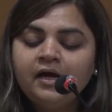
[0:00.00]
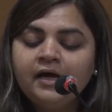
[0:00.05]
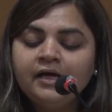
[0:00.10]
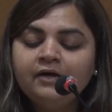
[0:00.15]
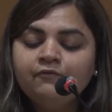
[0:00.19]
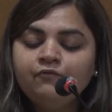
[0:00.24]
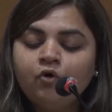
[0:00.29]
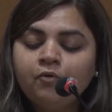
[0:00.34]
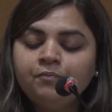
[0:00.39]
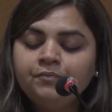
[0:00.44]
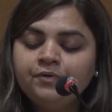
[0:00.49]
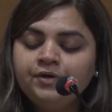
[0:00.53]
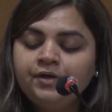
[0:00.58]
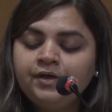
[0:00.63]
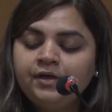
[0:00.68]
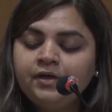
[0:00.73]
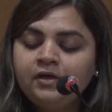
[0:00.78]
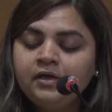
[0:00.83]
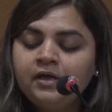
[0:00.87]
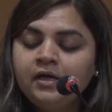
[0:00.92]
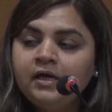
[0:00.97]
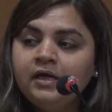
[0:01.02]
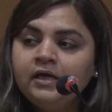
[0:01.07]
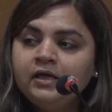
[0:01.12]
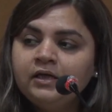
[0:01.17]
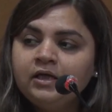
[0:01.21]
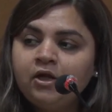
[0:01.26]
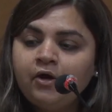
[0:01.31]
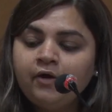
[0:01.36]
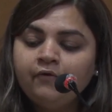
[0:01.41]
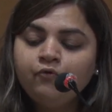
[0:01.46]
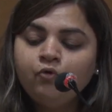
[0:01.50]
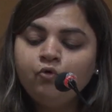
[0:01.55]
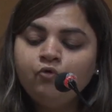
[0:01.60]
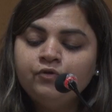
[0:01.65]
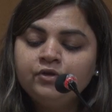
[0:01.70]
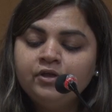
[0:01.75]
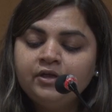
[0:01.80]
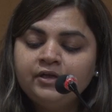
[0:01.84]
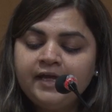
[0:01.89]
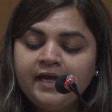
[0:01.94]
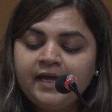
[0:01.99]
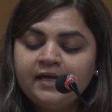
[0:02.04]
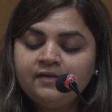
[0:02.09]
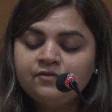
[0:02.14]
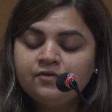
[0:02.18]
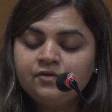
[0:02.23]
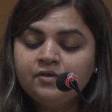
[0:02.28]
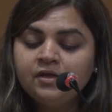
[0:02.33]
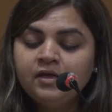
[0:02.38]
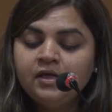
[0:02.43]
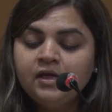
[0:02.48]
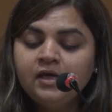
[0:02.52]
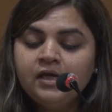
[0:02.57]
I have opted it, now I have go for the next.